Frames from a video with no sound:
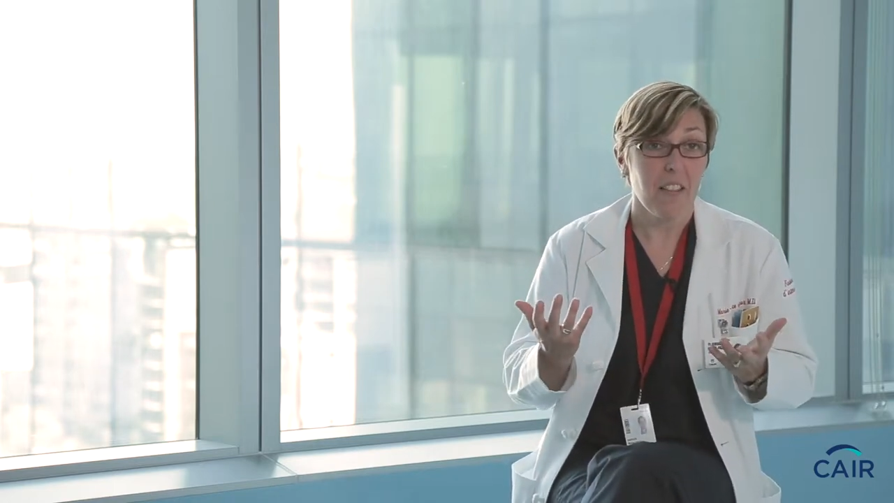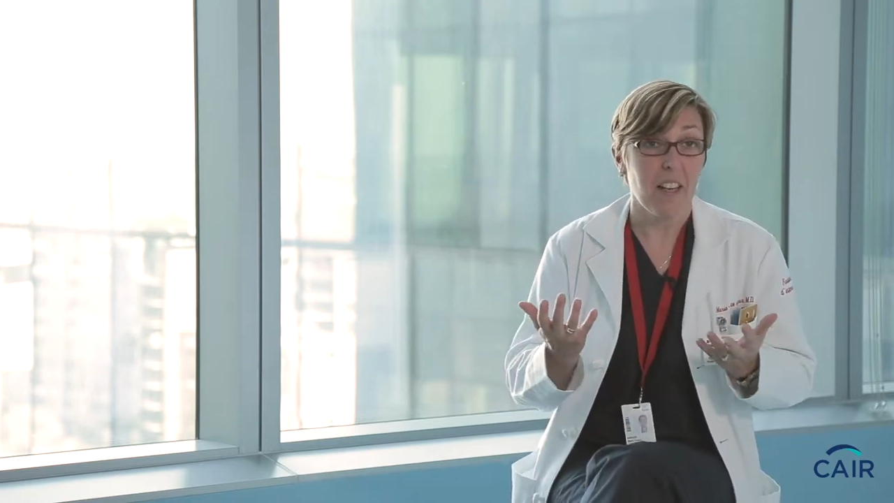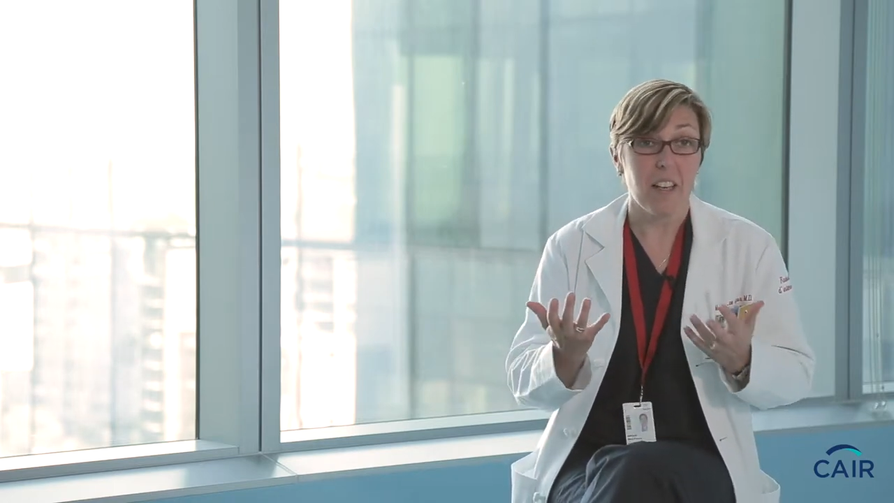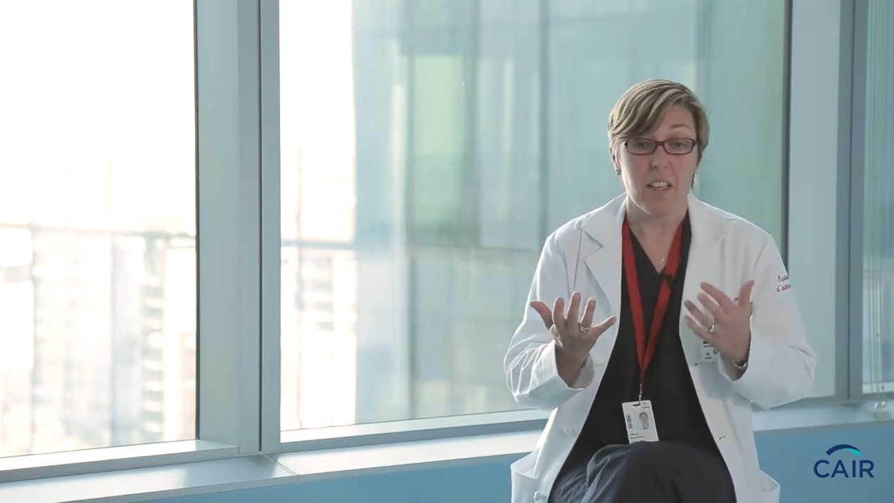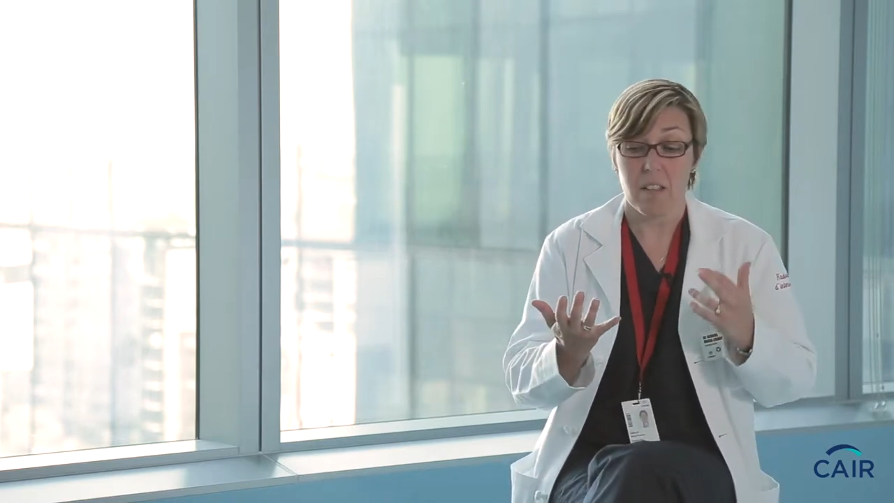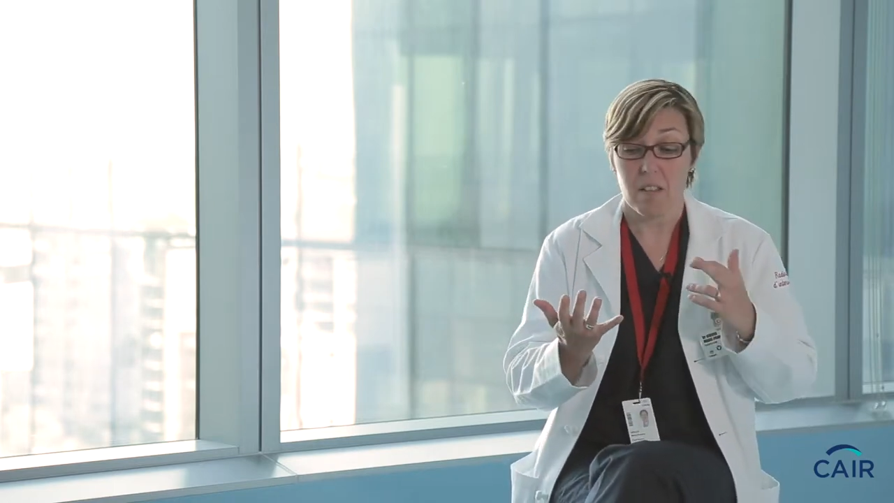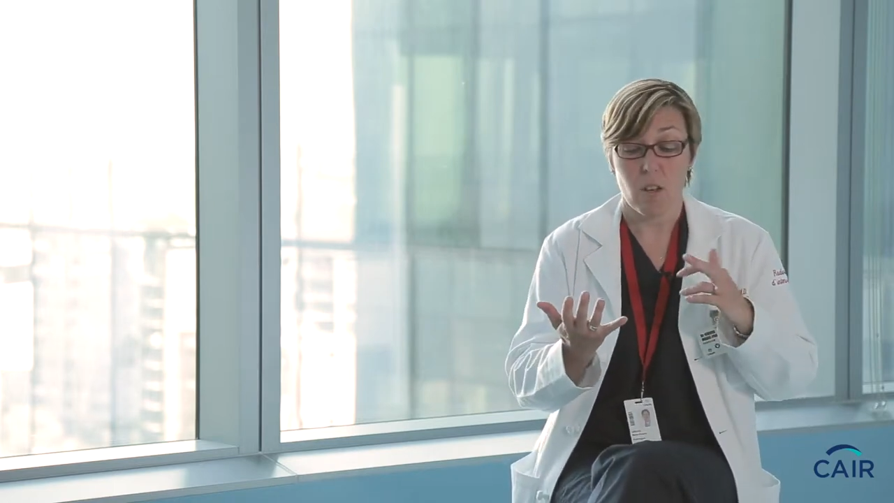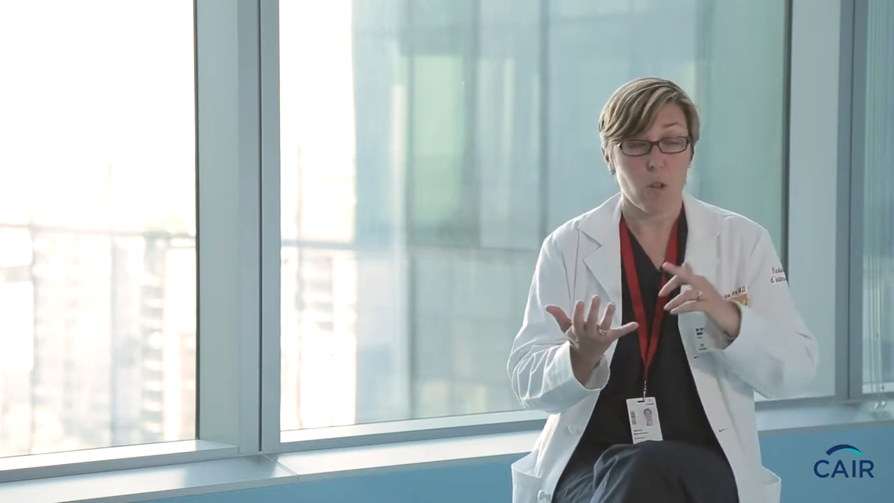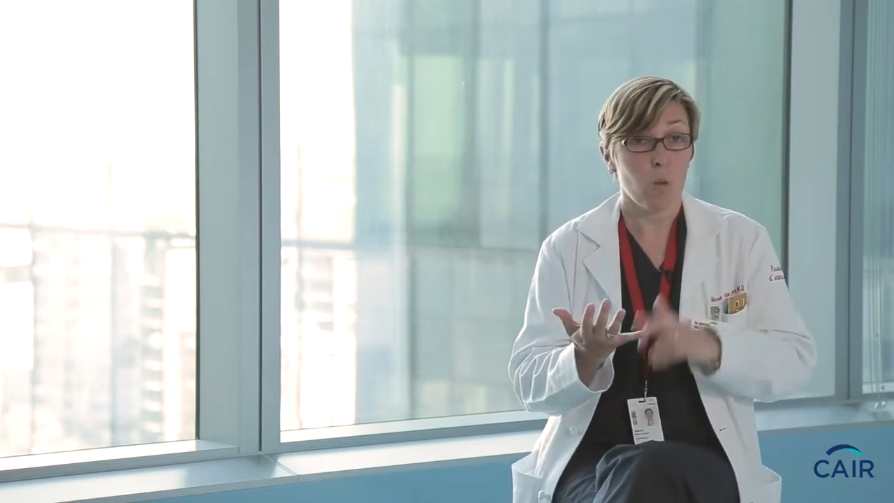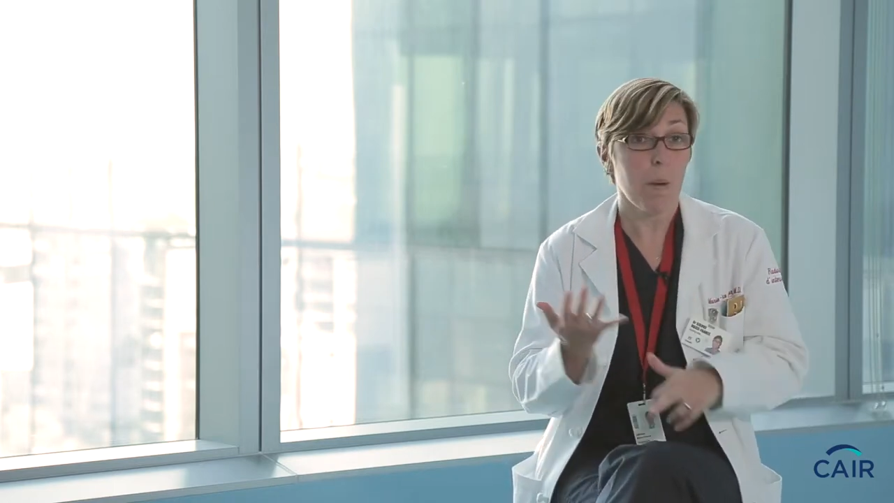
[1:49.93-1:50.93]
They can
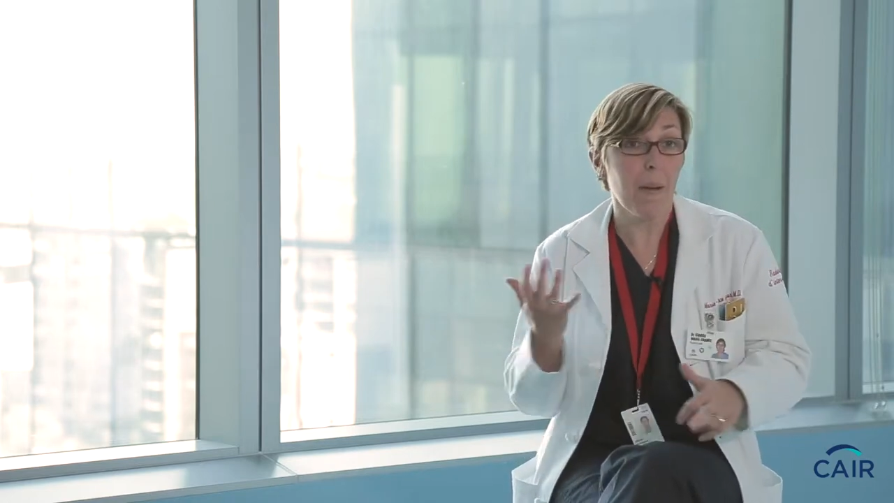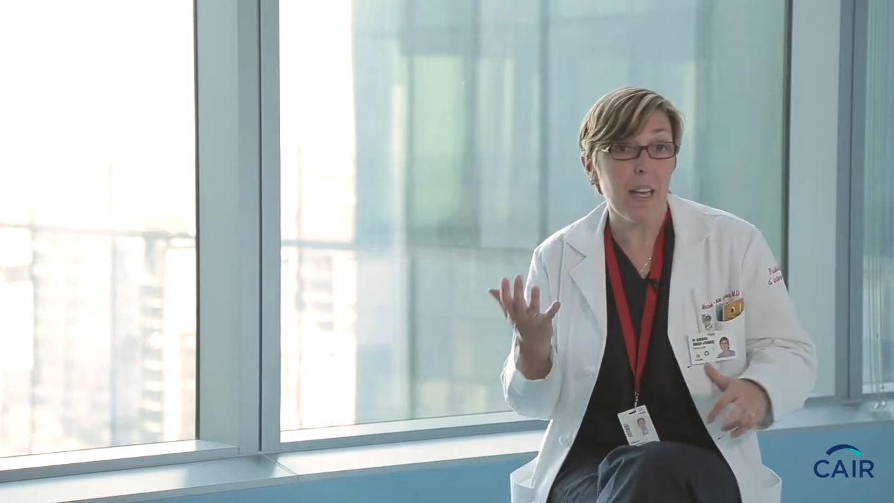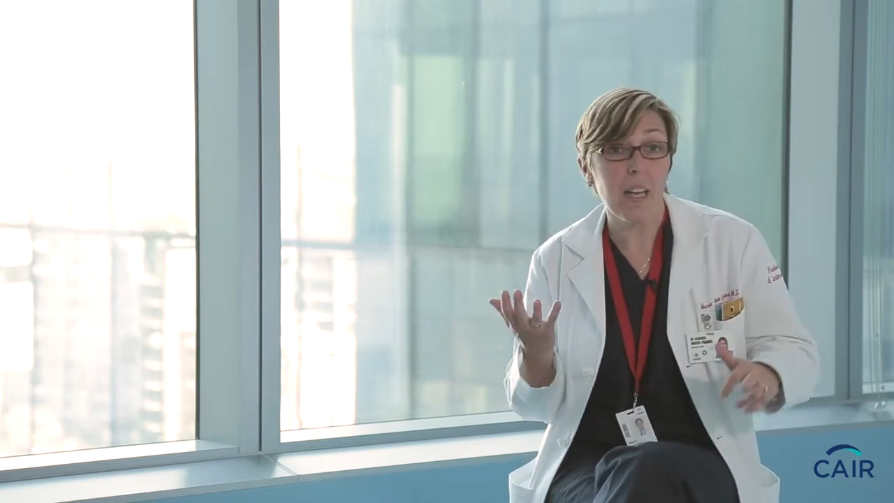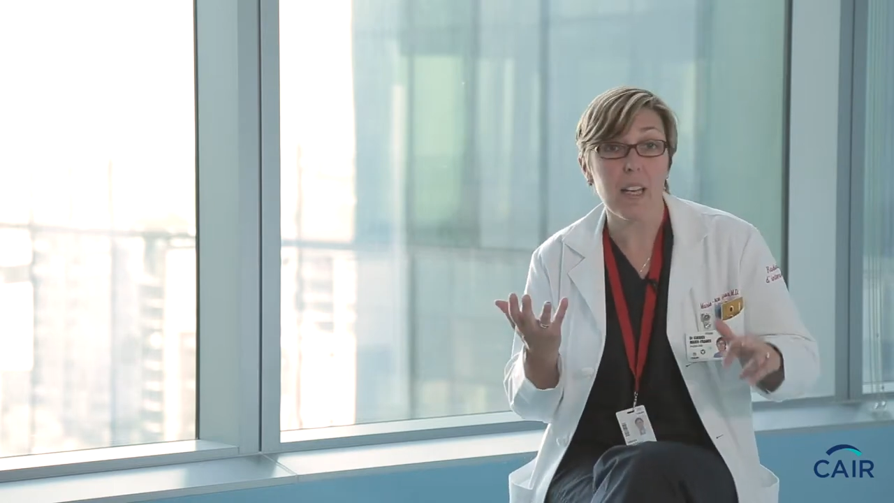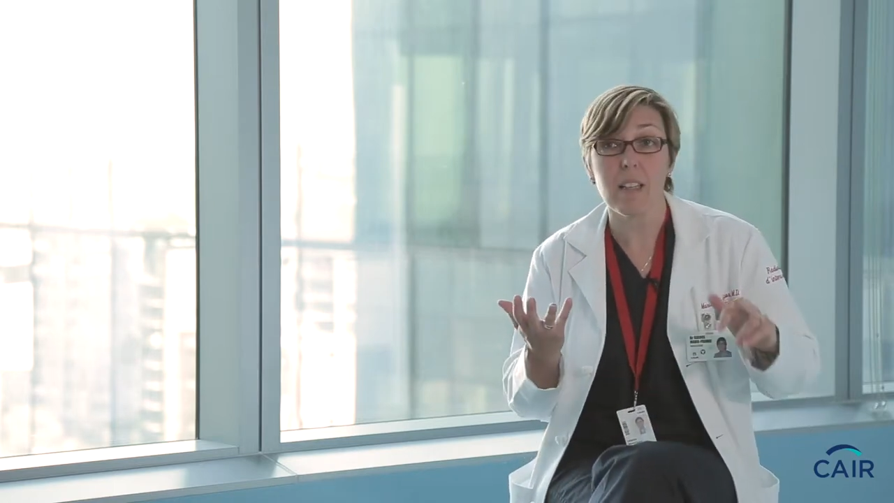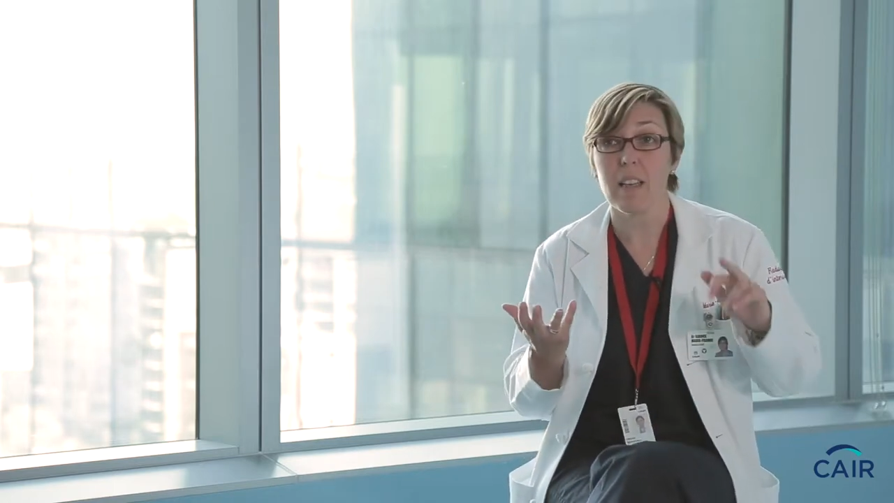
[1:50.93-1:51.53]
go swimming,